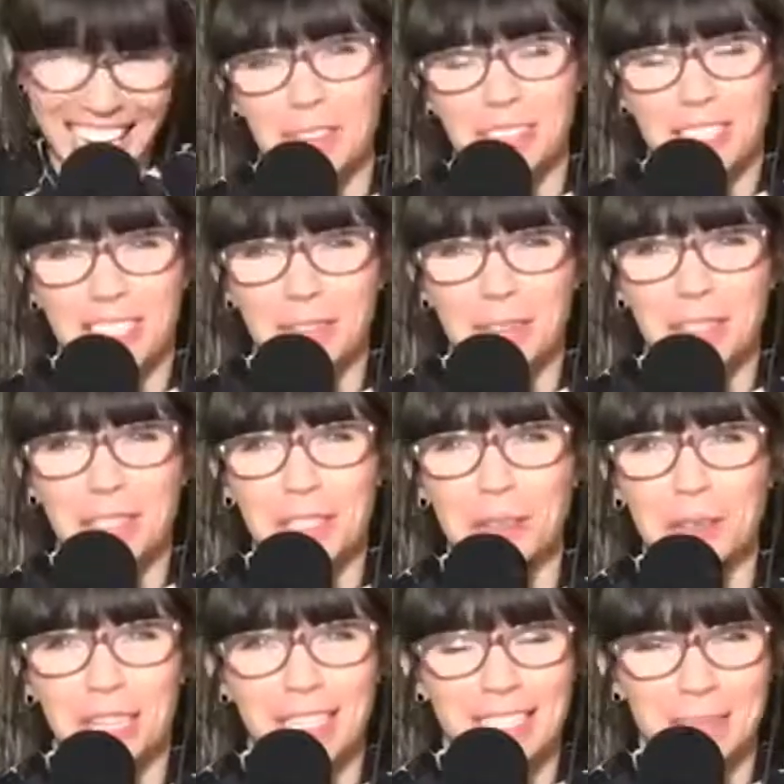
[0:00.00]
And it was so
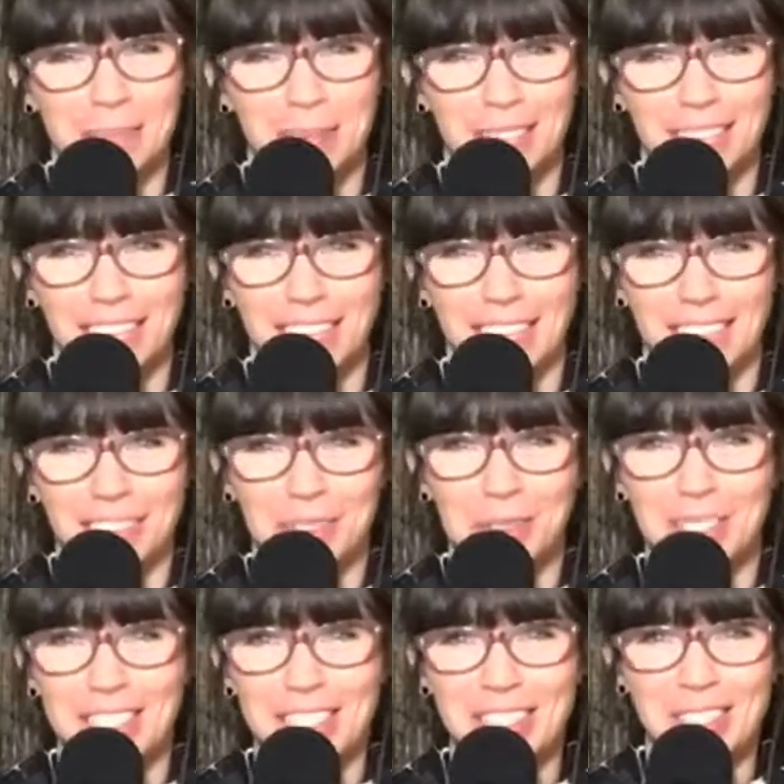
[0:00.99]
great to meet Len through
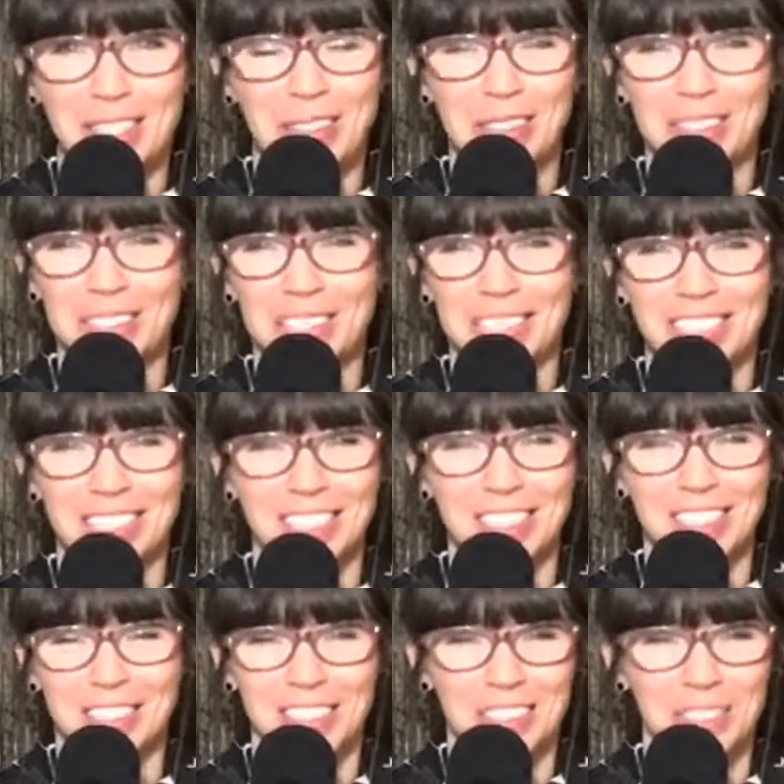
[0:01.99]
this too. This is
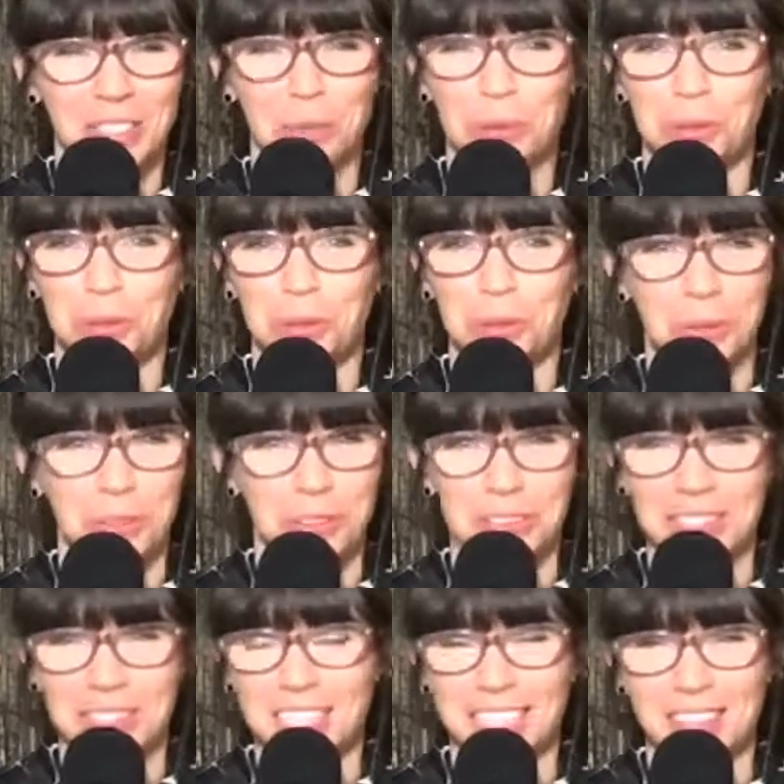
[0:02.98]
just too cool.